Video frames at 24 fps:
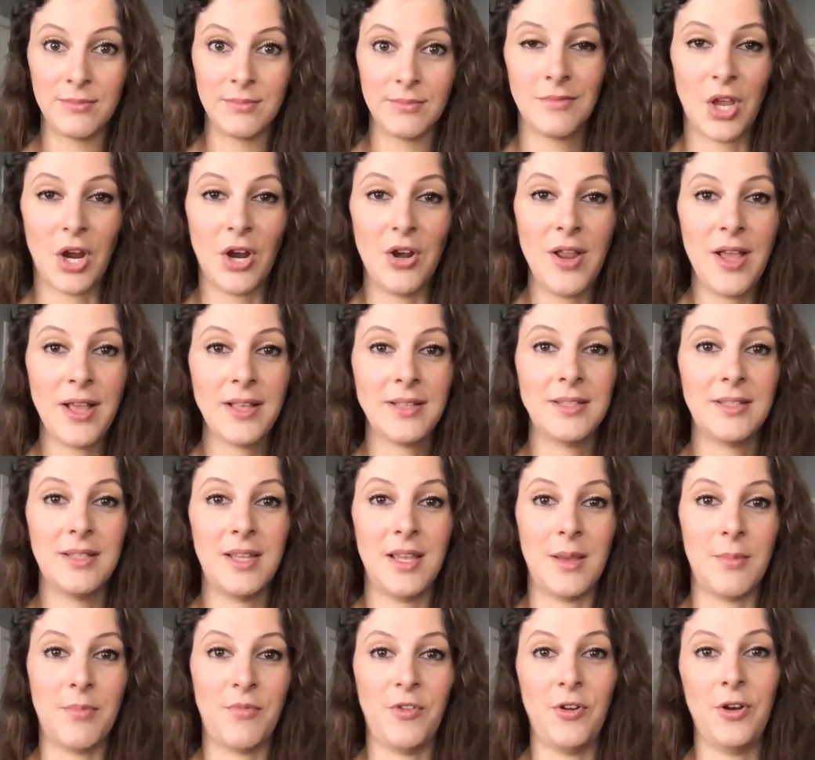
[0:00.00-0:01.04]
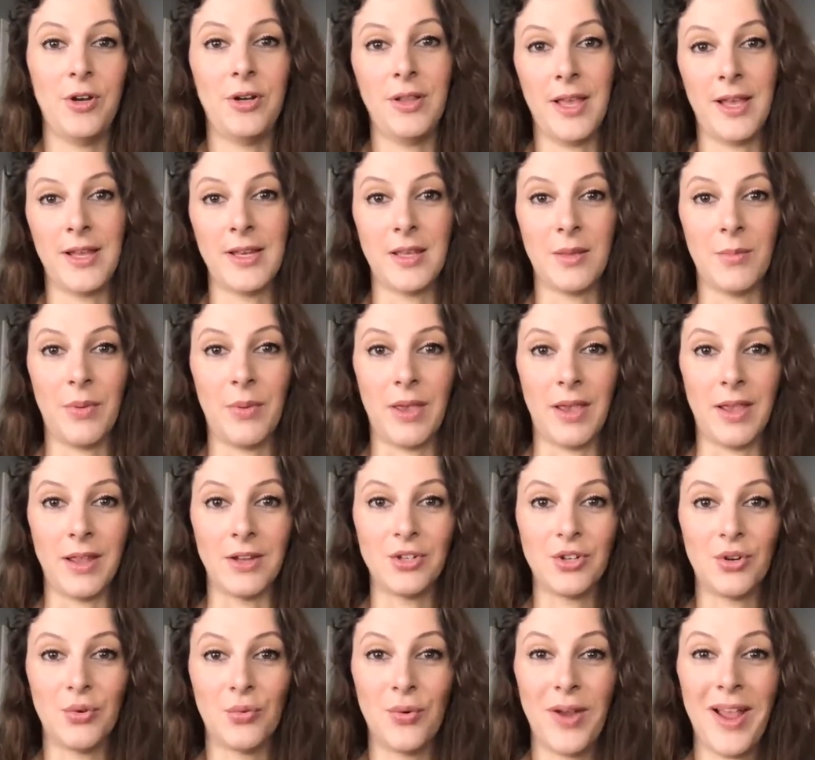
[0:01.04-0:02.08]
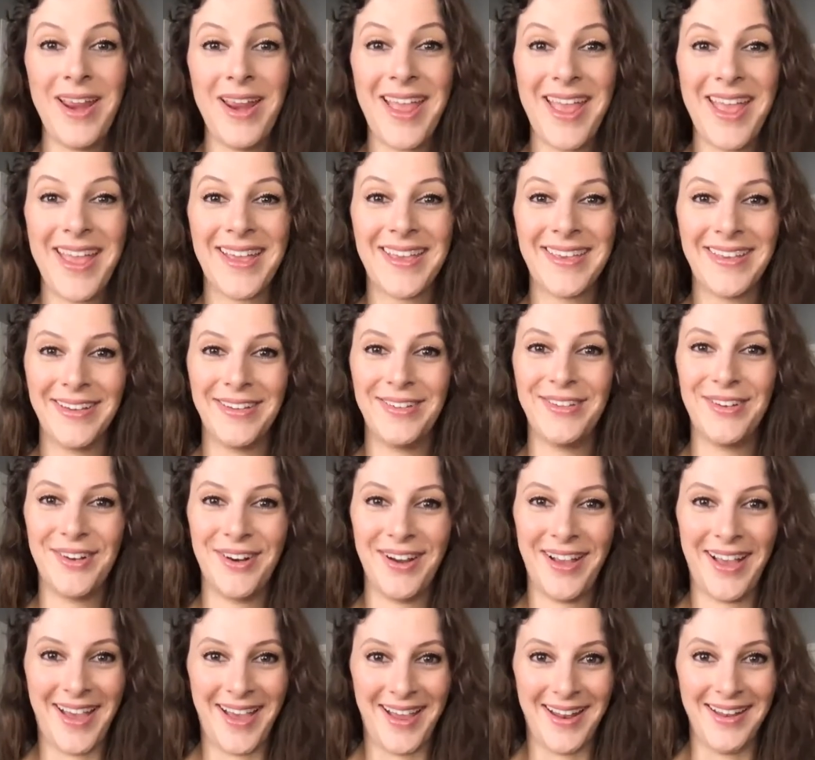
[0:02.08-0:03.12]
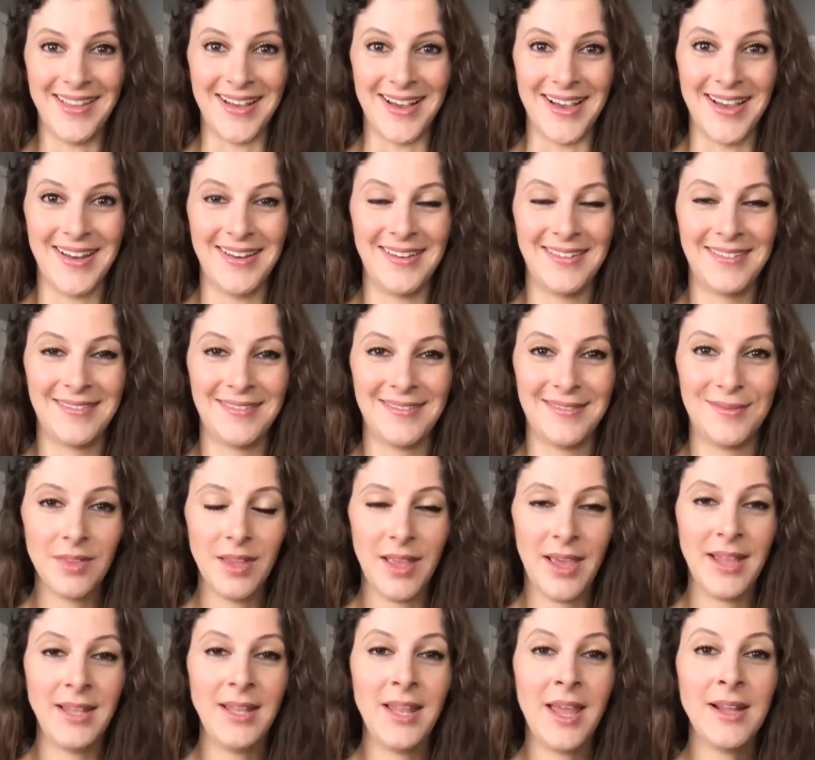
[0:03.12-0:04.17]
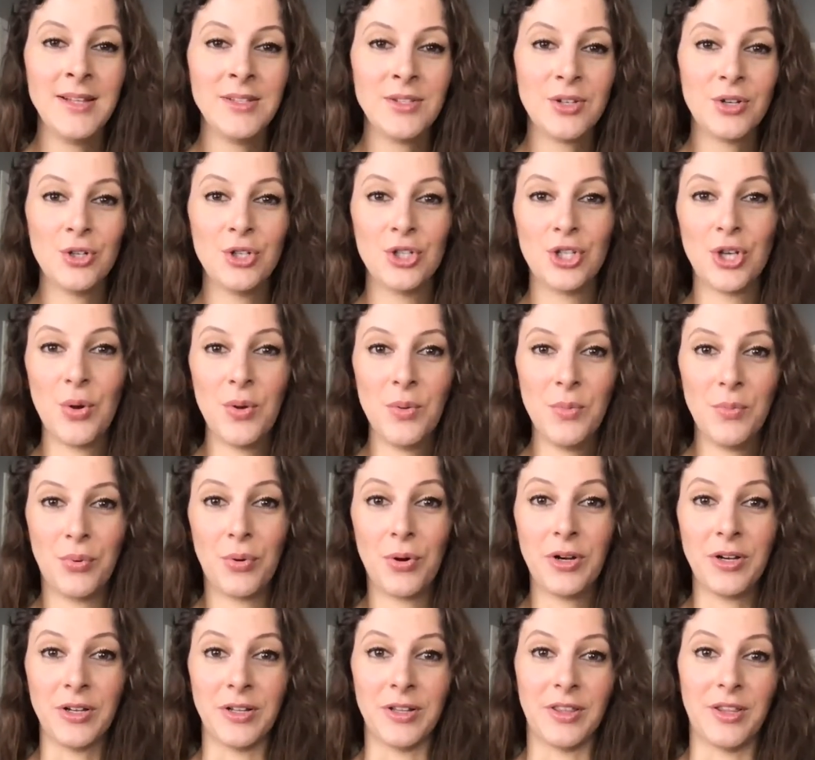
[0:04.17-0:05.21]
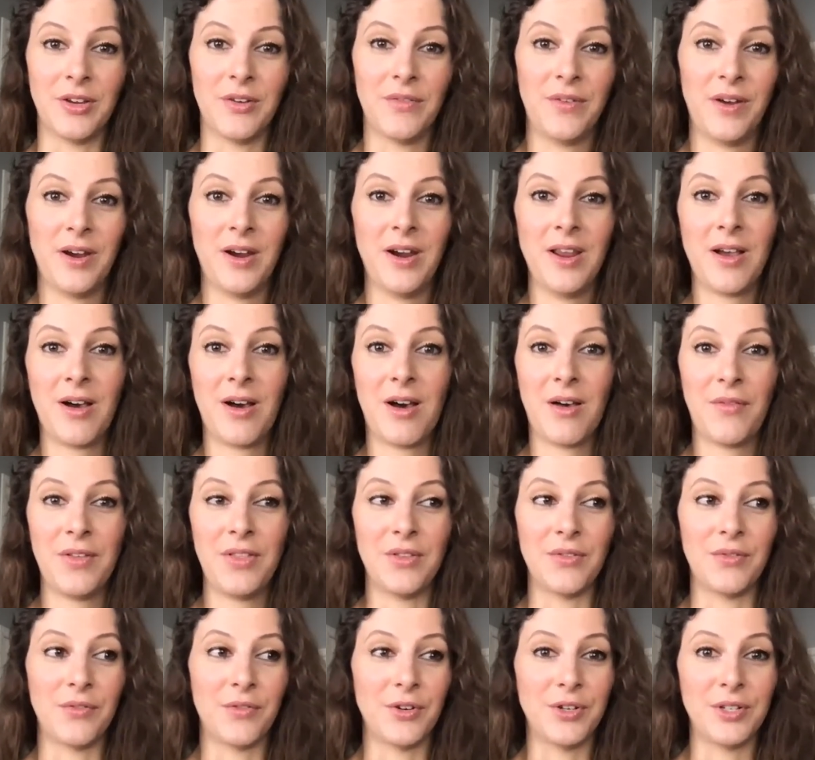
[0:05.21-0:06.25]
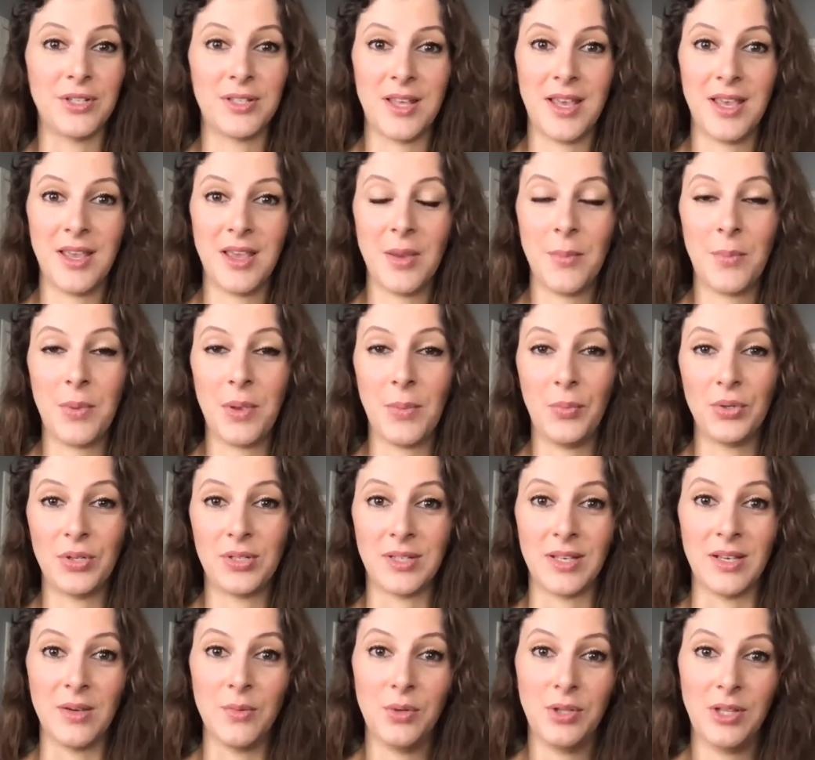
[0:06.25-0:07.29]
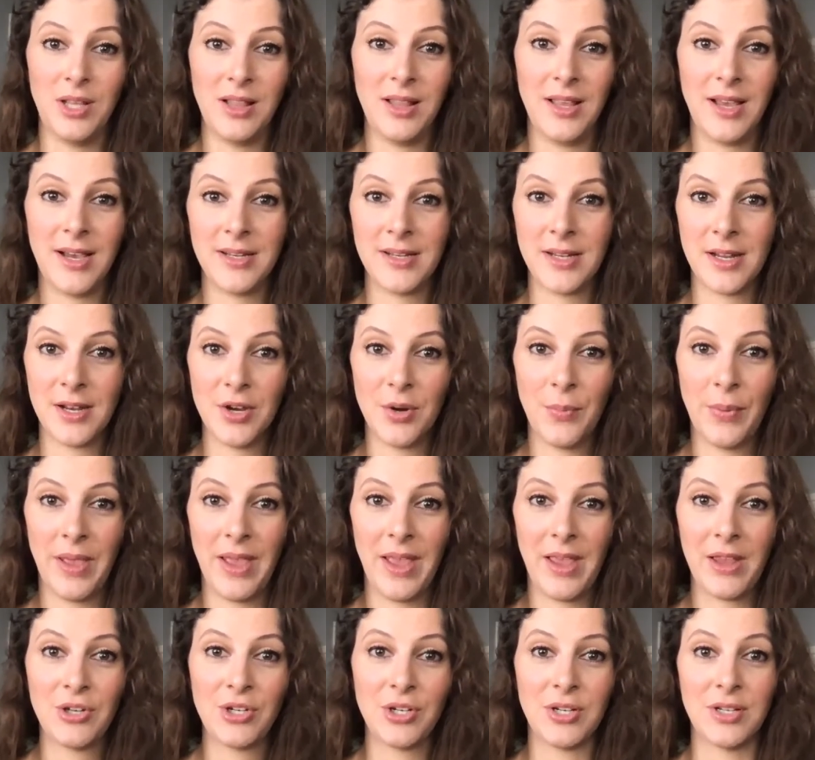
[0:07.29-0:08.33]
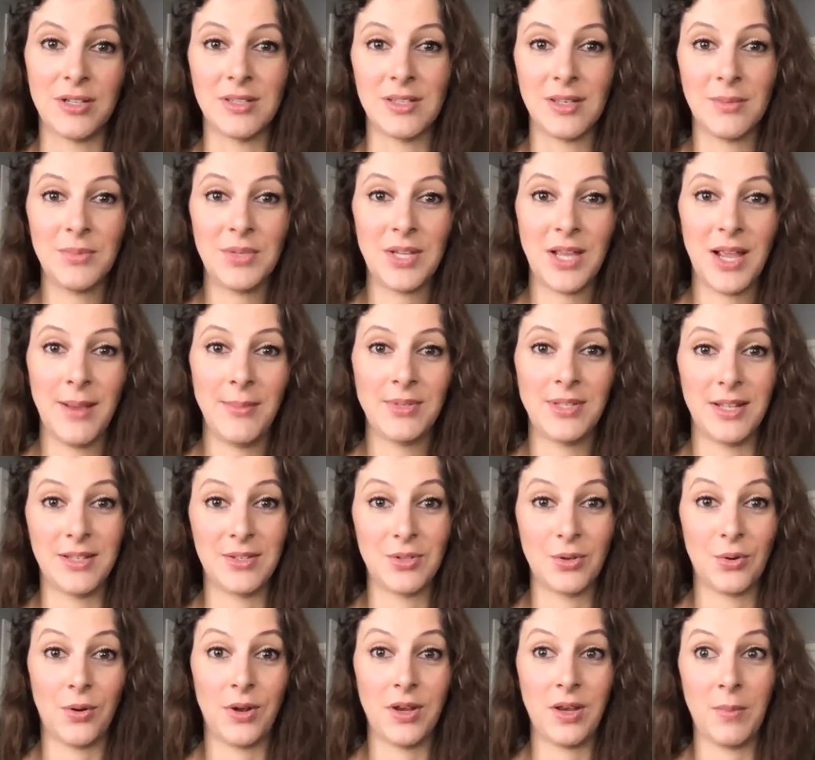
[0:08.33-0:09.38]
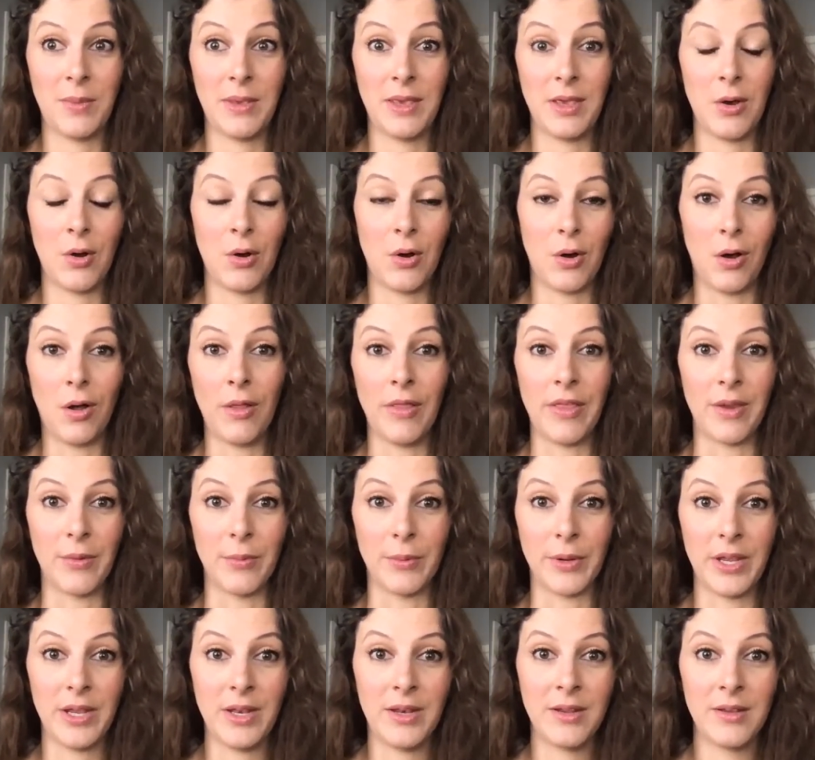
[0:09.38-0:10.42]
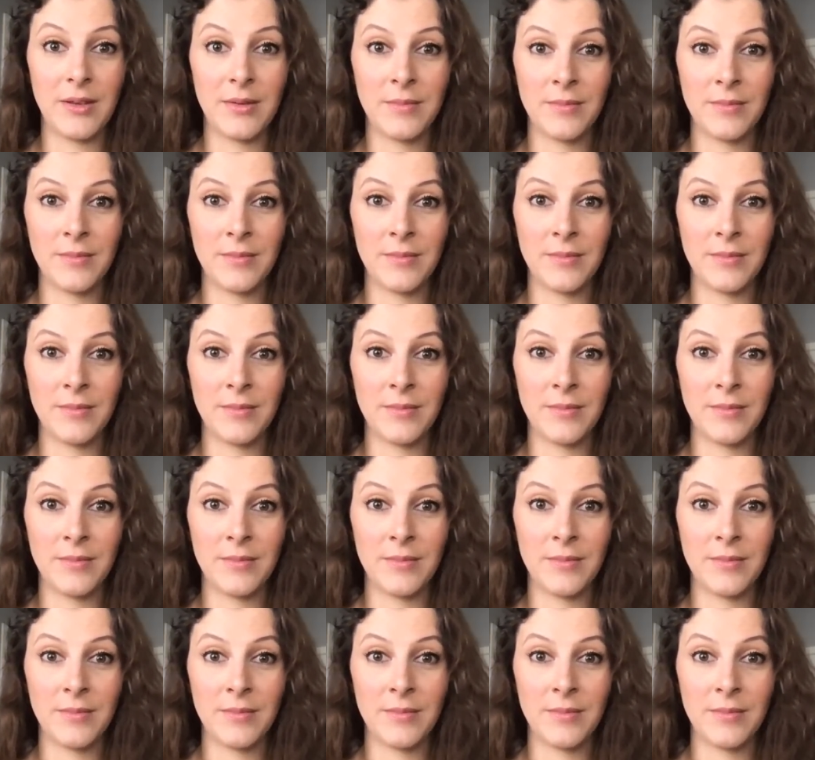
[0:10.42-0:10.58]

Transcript: Our next tip for your landing page write a killer headline. Headlines are so important. They're very often the first thing people see when they land on your page, and sometimes that's going to be all they read.